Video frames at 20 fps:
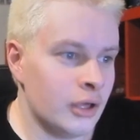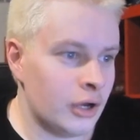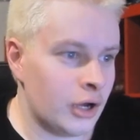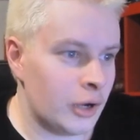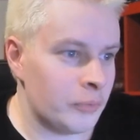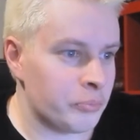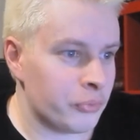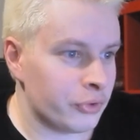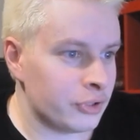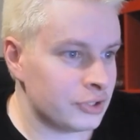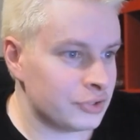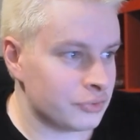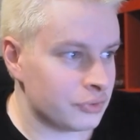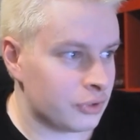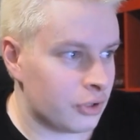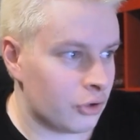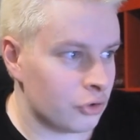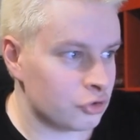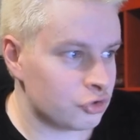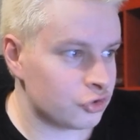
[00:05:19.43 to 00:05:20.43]
I broke into a
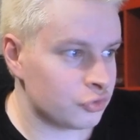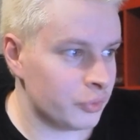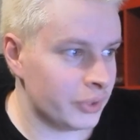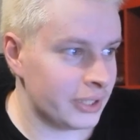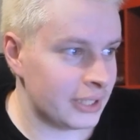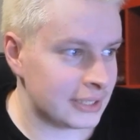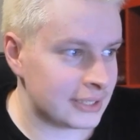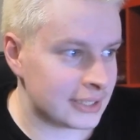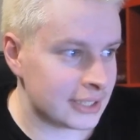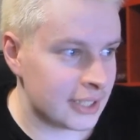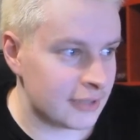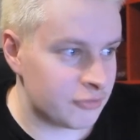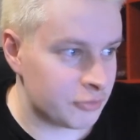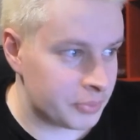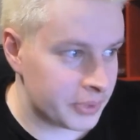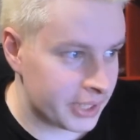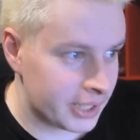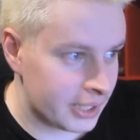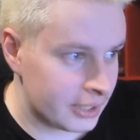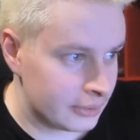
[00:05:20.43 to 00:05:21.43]
cold sweat as the level
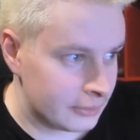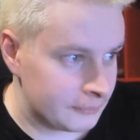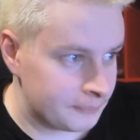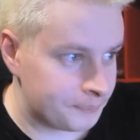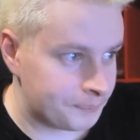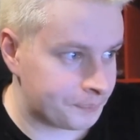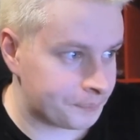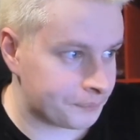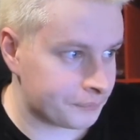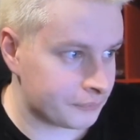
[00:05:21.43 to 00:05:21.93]
began.